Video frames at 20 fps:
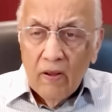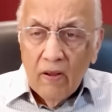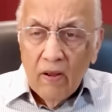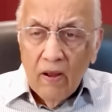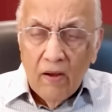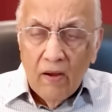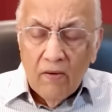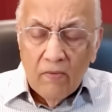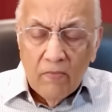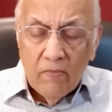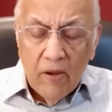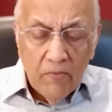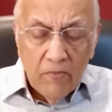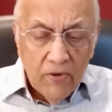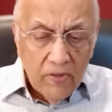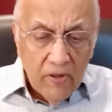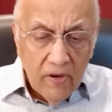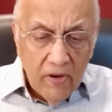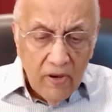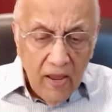I
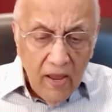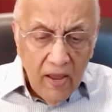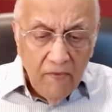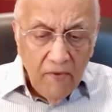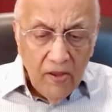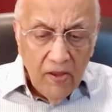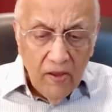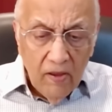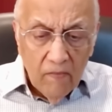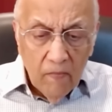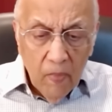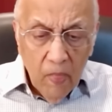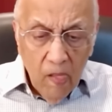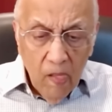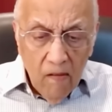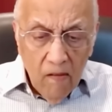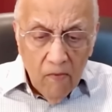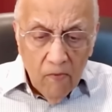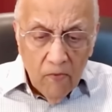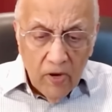remember in the Navy
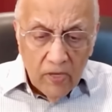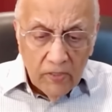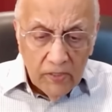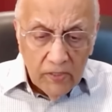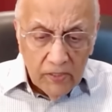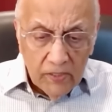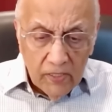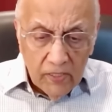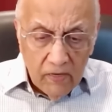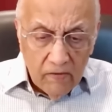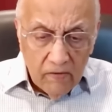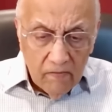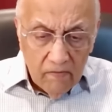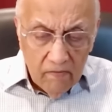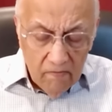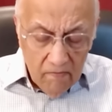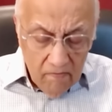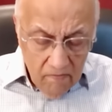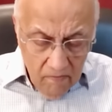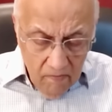once,
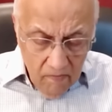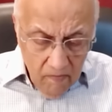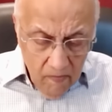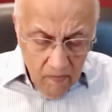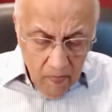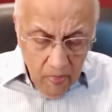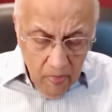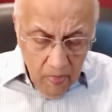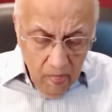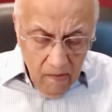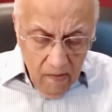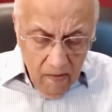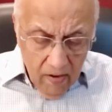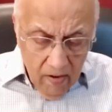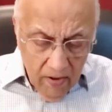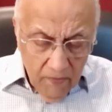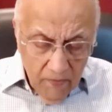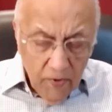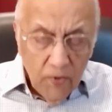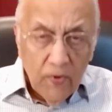I'll
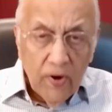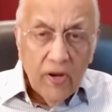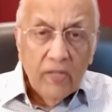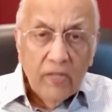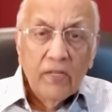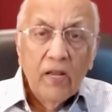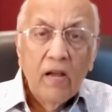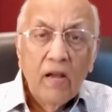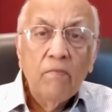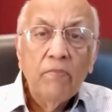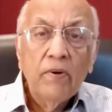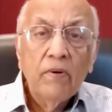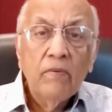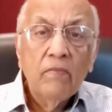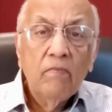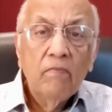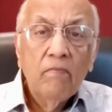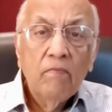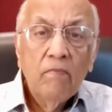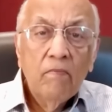give you one
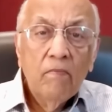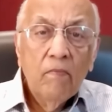example.